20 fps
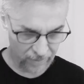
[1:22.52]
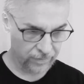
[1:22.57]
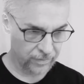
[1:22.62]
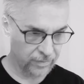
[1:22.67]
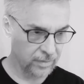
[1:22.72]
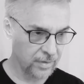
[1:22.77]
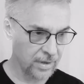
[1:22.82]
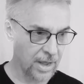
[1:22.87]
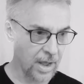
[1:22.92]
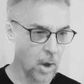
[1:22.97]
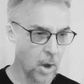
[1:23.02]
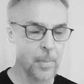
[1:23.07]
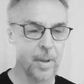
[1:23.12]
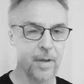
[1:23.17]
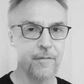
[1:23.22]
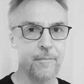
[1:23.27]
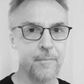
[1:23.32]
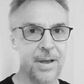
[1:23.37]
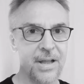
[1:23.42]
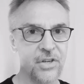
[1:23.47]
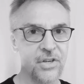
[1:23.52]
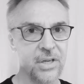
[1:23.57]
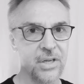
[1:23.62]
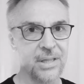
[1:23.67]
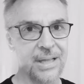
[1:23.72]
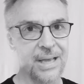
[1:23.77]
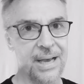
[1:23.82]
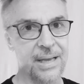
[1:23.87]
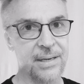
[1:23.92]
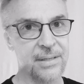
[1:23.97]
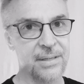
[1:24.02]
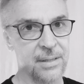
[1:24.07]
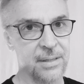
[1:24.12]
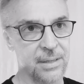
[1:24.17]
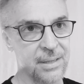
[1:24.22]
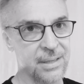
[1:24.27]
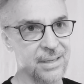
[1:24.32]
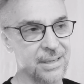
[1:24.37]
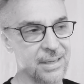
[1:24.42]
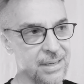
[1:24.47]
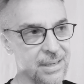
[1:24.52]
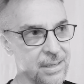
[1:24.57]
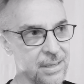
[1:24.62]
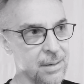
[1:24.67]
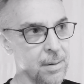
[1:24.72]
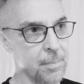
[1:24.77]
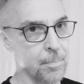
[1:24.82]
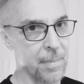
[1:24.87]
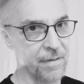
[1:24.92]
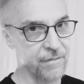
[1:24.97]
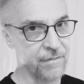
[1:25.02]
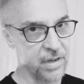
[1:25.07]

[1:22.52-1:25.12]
I've mentioned that in my